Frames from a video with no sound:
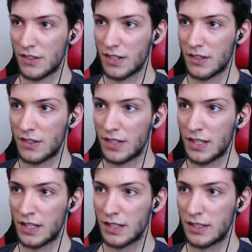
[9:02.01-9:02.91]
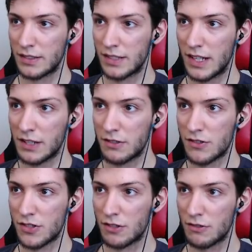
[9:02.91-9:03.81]
as you can see, the
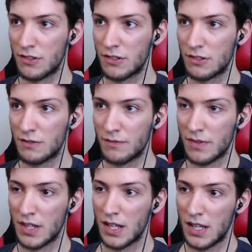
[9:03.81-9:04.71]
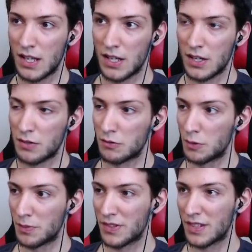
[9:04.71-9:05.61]
icon shows you.
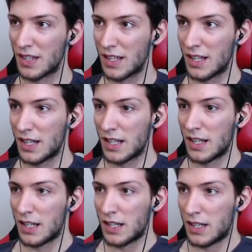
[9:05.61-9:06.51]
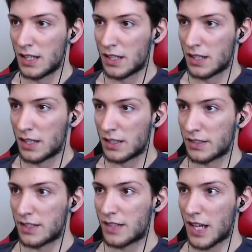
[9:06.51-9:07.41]
Whoops.
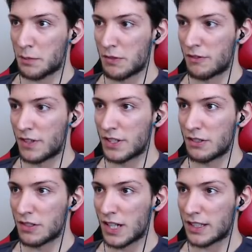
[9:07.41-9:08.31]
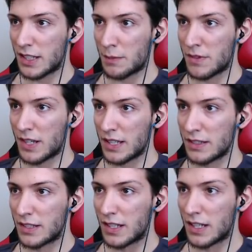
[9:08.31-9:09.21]
The time within you can
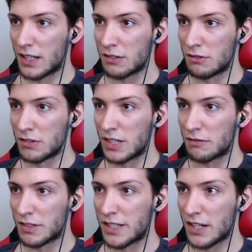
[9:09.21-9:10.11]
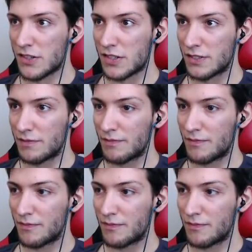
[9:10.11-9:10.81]
obtain the cooldown reduction.